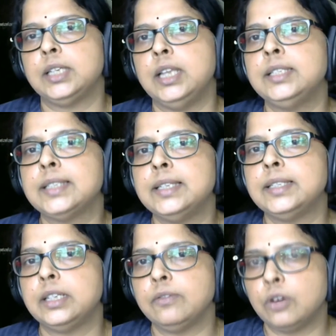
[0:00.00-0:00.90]

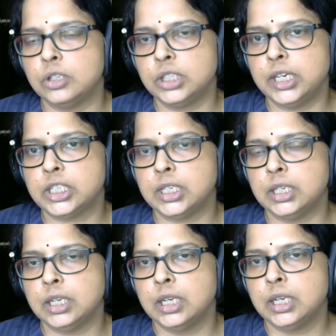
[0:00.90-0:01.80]
insensitive
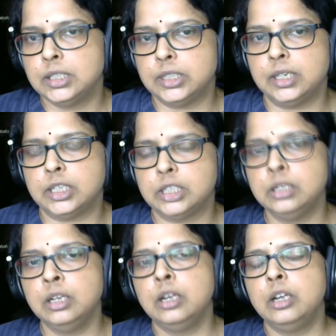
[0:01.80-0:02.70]
conjugation generation,
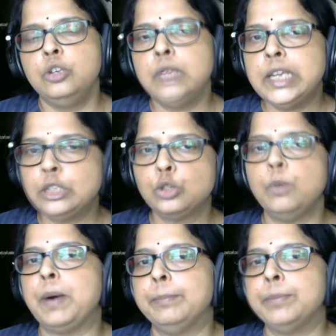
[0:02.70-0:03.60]
you need two
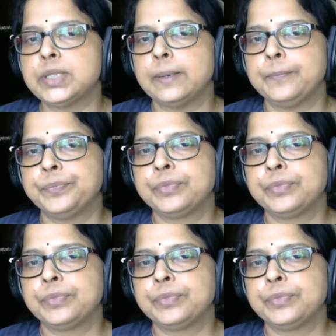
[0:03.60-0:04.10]
pumps,